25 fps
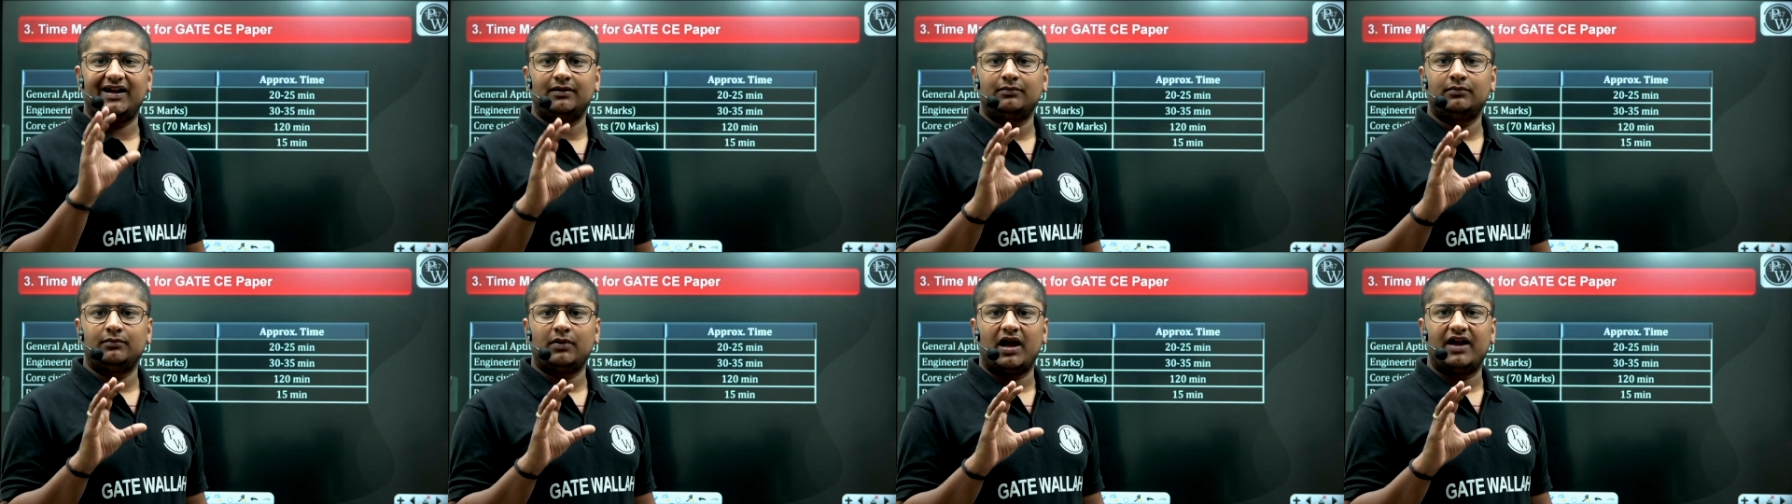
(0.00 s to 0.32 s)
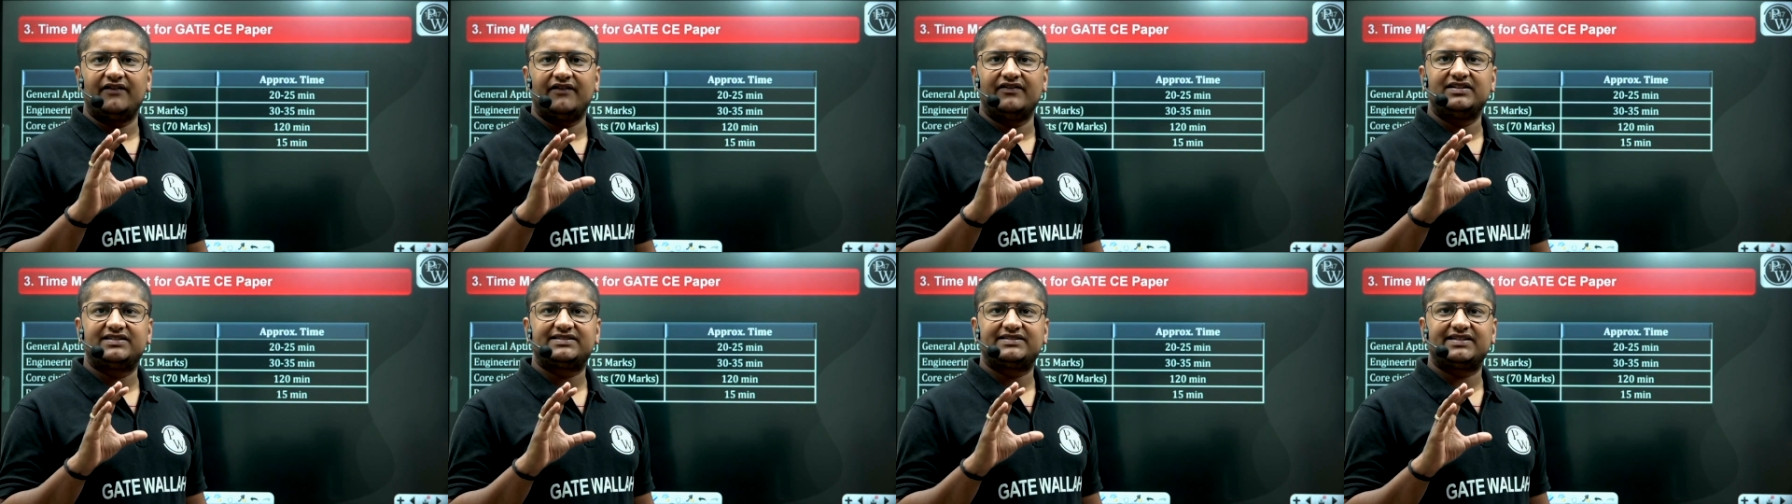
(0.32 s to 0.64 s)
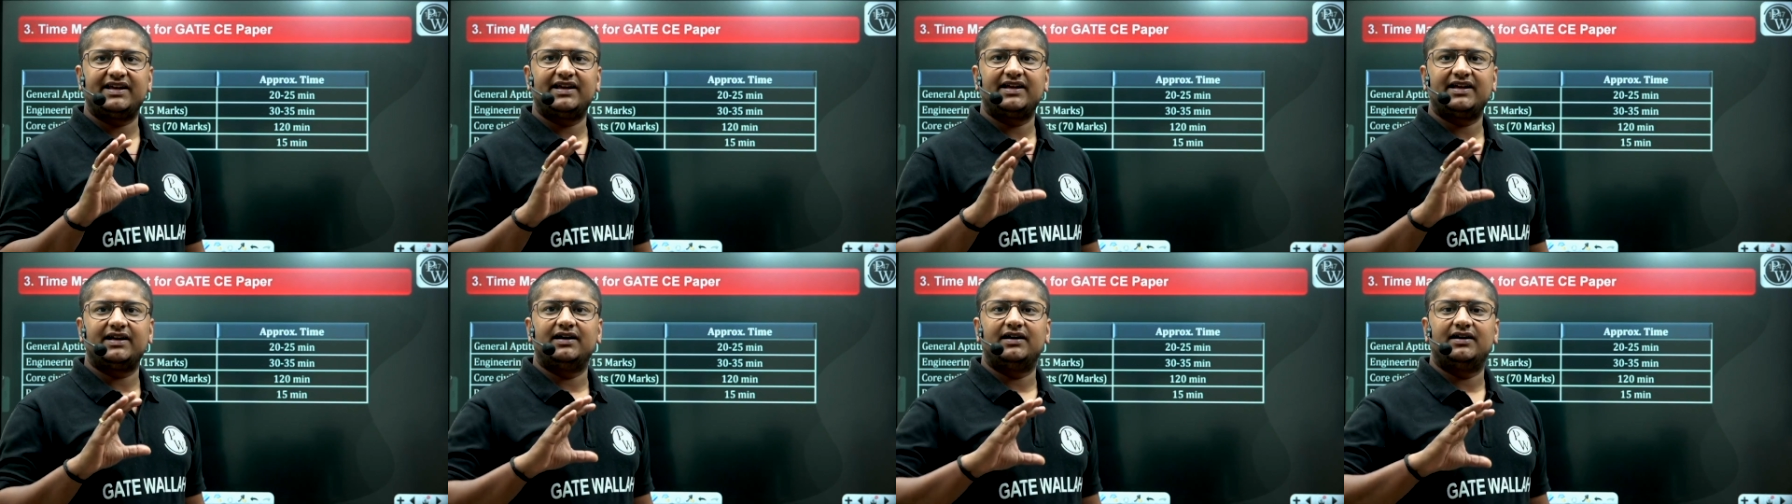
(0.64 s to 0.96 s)
I will say
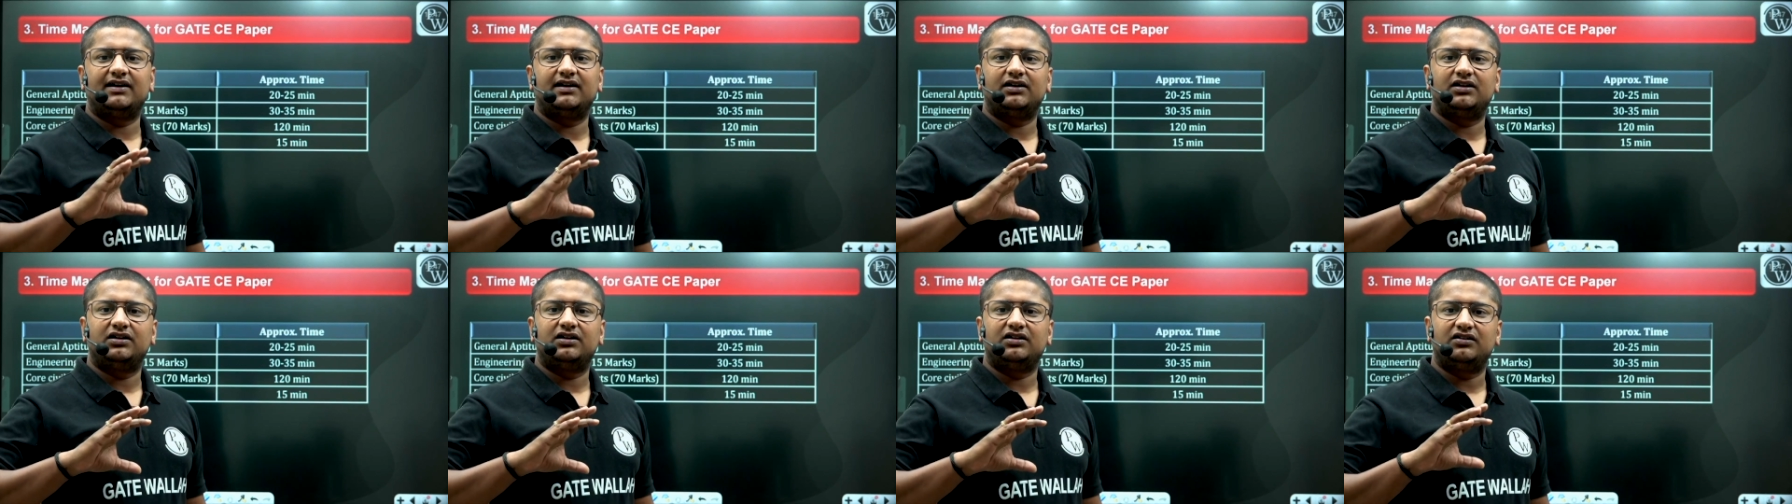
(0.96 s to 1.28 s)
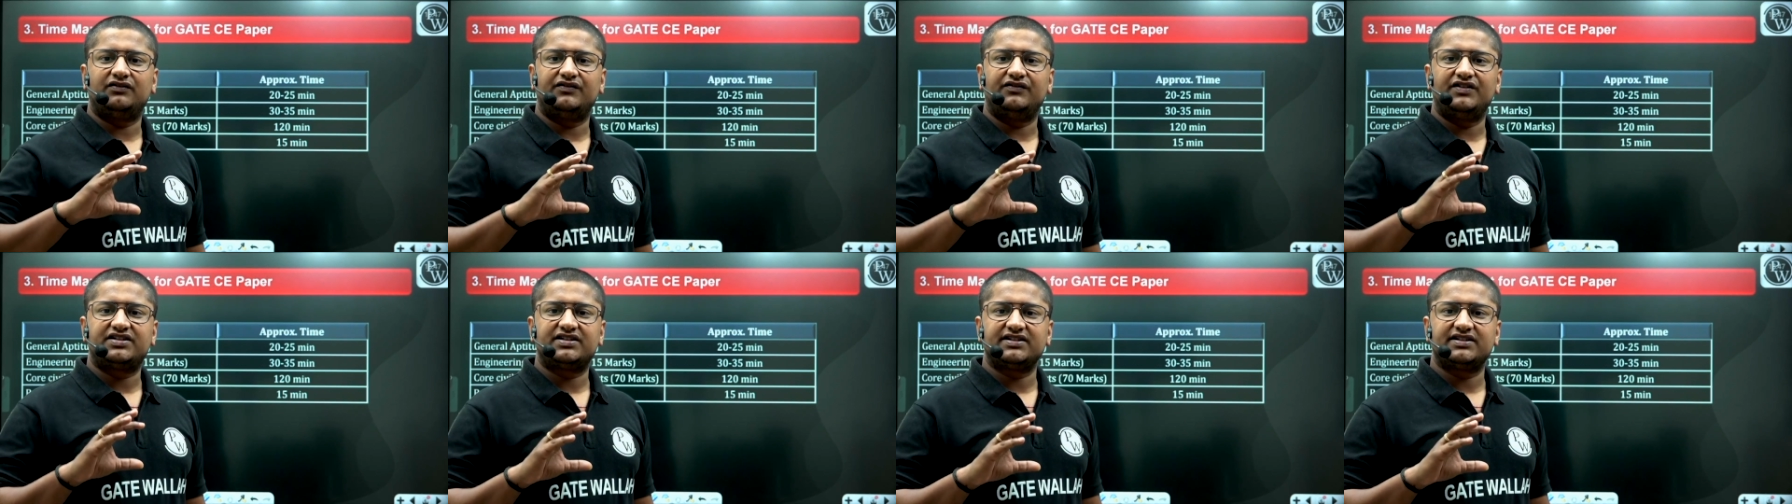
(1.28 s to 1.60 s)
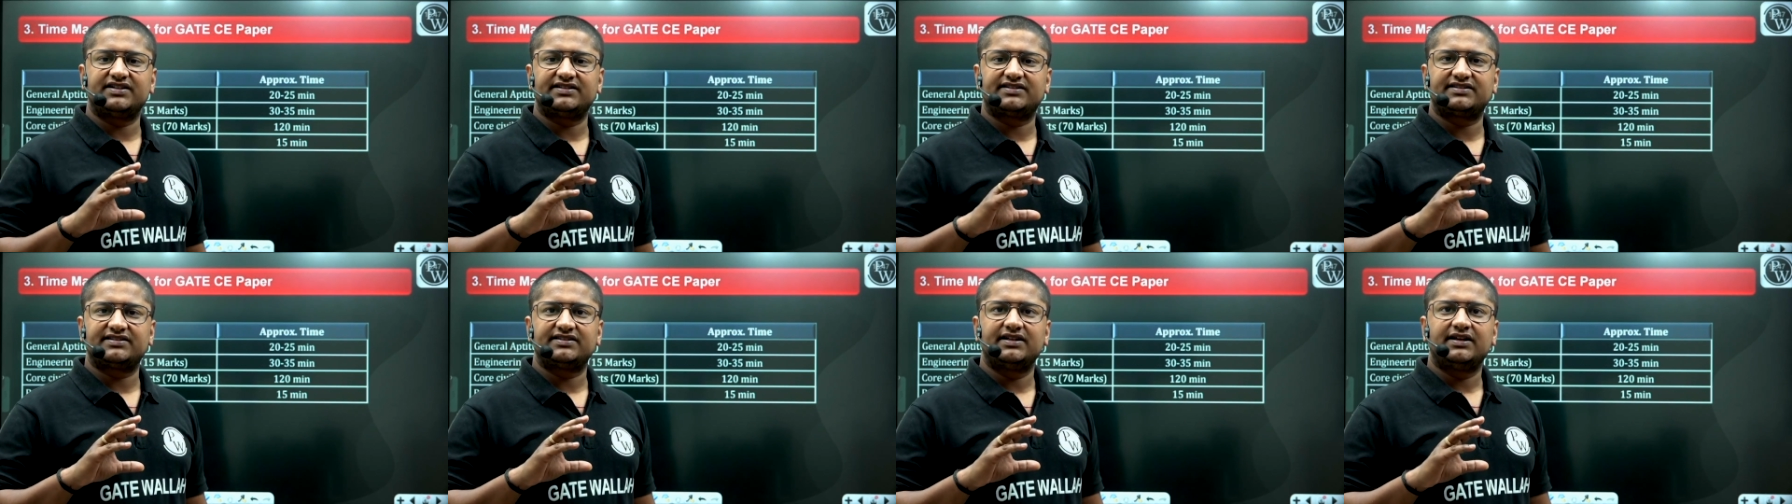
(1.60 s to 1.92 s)
uh, which
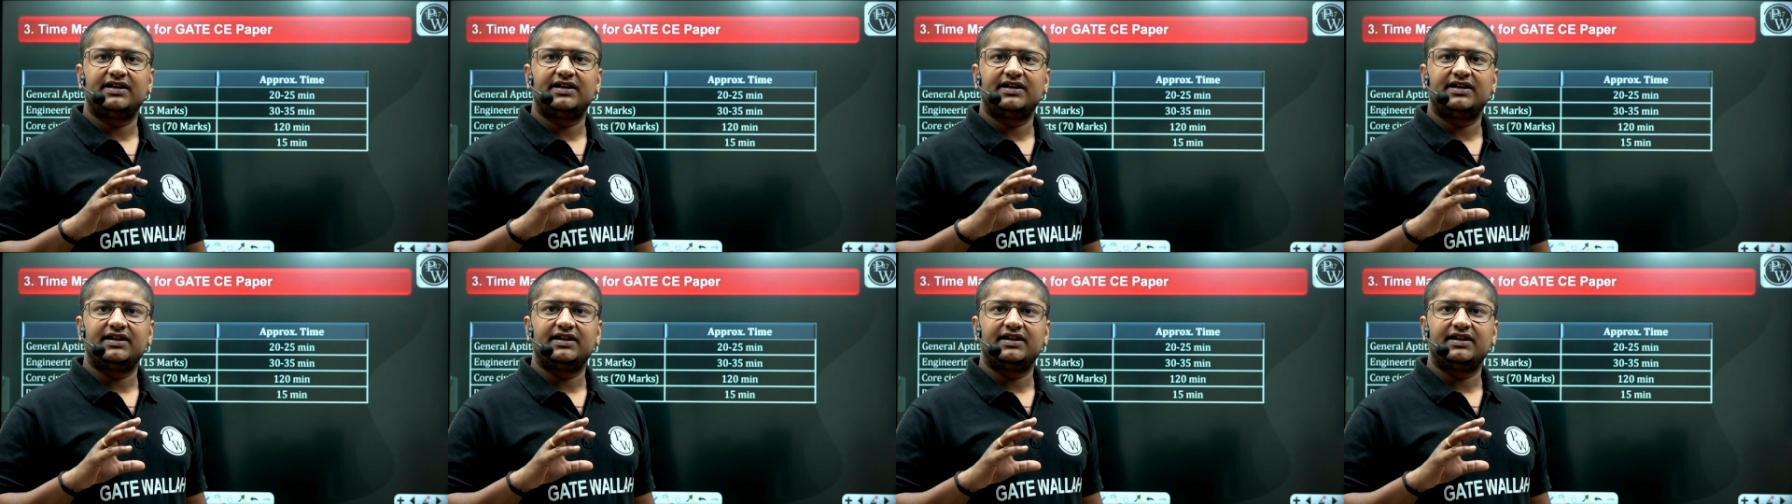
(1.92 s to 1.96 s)
is